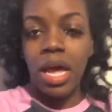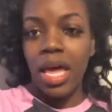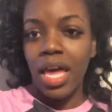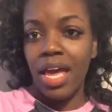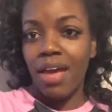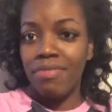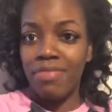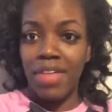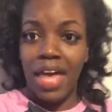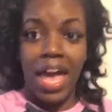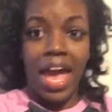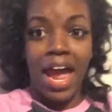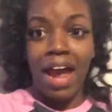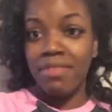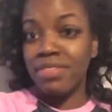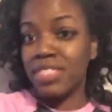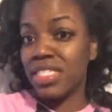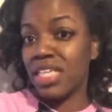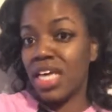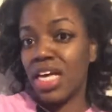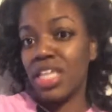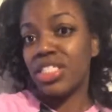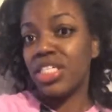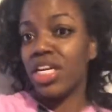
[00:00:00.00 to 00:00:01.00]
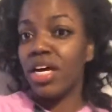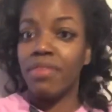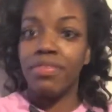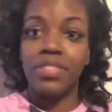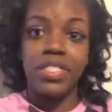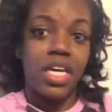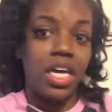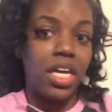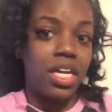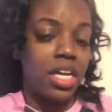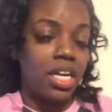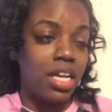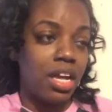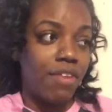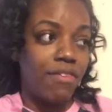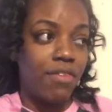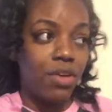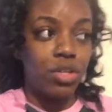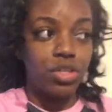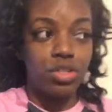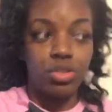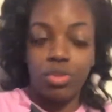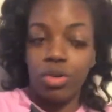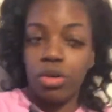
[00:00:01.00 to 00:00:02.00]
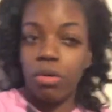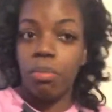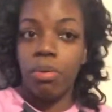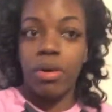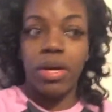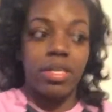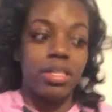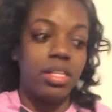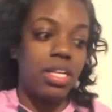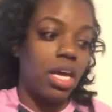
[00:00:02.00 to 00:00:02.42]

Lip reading: if they have CHF, saying that they feel short of breath,